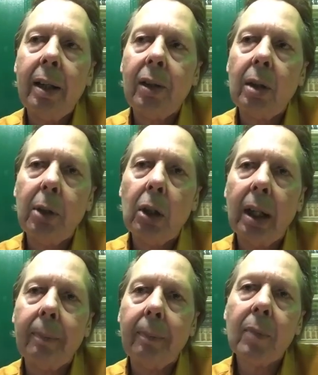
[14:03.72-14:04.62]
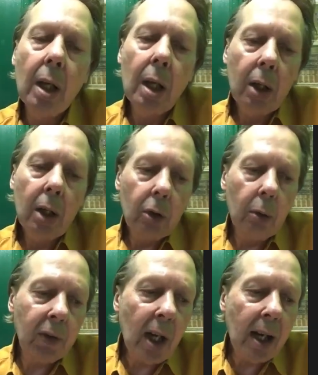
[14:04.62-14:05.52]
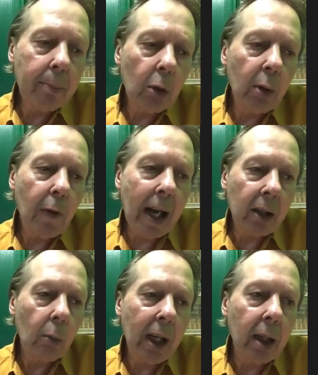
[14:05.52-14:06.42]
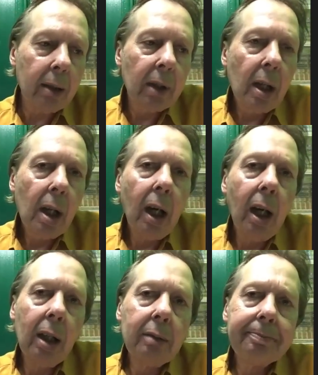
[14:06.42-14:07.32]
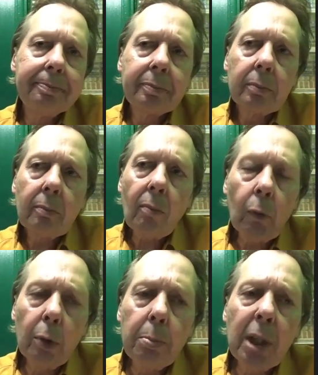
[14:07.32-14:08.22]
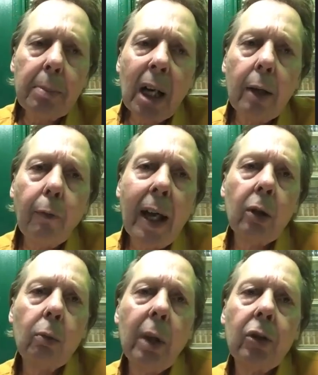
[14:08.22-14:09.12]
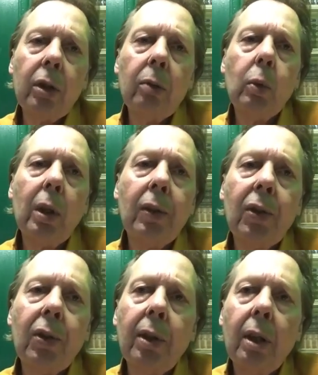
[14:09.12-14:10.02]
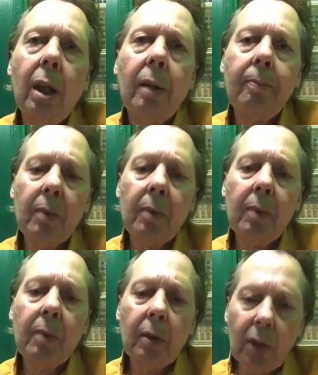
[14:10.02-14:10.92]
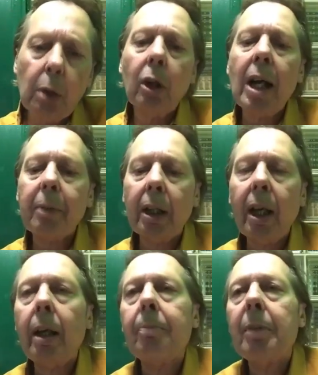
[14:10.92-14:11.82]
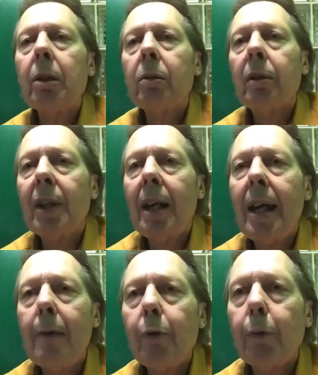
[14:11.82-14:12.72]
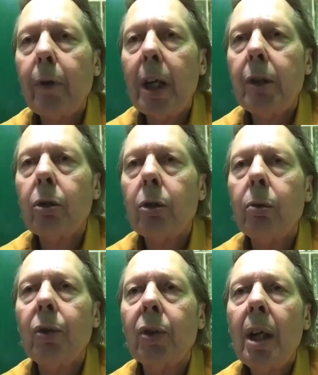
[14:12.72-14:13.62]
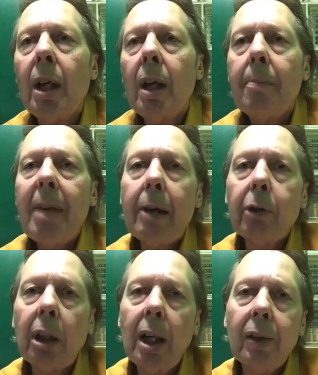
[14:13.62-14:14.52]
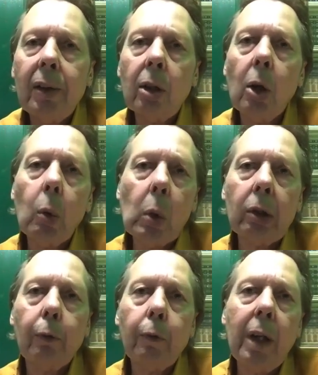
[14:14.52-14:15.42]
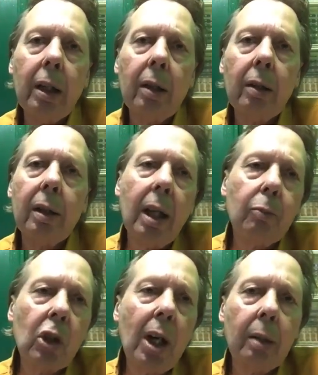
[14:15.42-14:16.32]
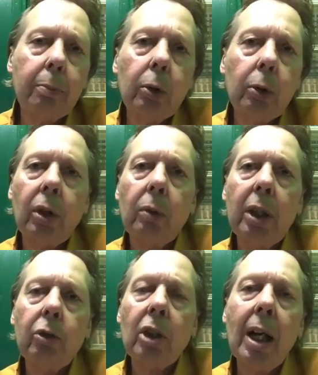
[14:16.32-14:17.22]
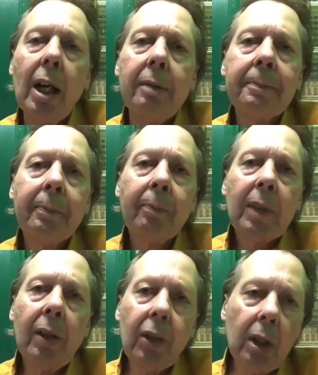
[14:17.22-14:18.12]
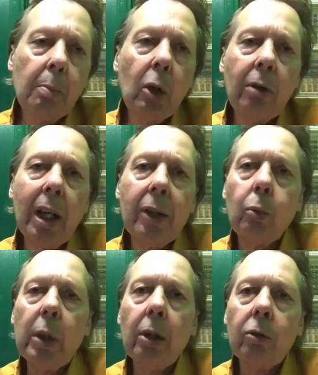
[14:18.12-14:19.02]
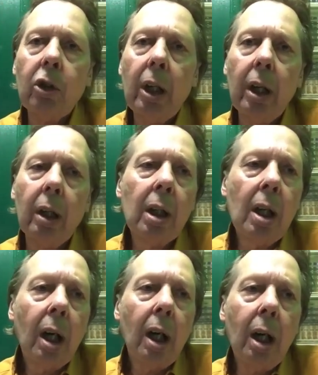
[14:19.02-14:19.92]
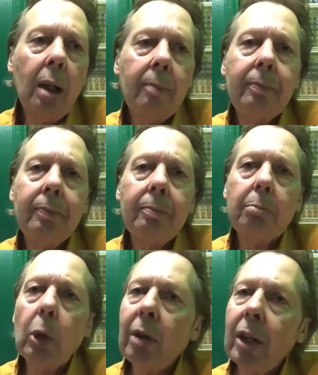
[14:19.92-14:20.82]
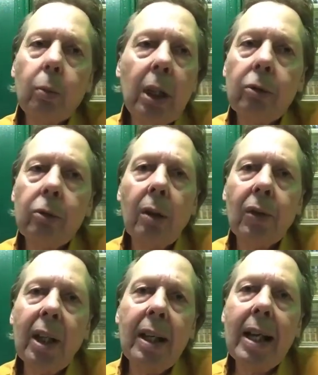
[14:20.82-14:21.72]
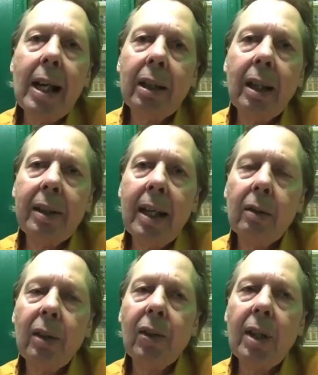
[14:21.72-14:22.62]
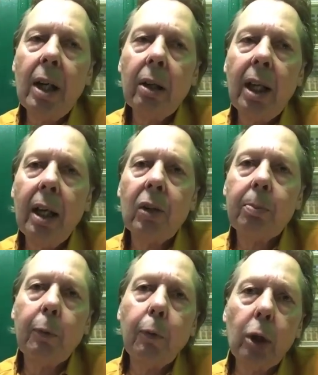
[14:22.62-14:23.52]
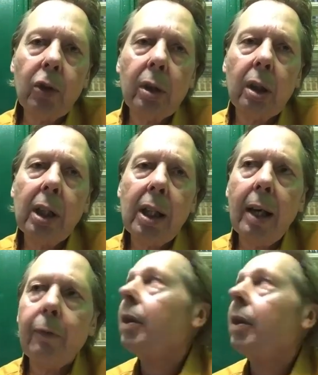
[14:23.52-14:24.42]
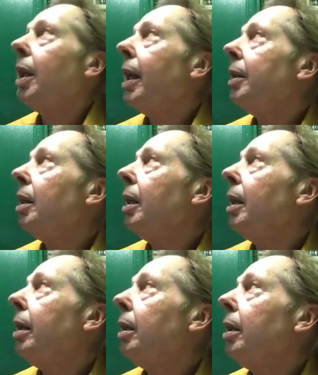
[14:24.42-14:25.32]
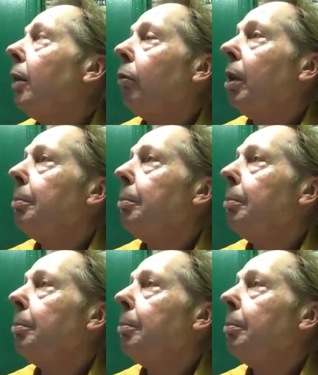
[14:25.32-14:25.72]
hit the building. So it was time to evacuate. For me, my evacuation was somewhat more complicated because I have a friend who's paralyzed, a coworker friend named John Abruzzo, and John is in a motorized wheelchair. Motorized wheelchairs cannot get down a staircase, but fortunately, after the 1993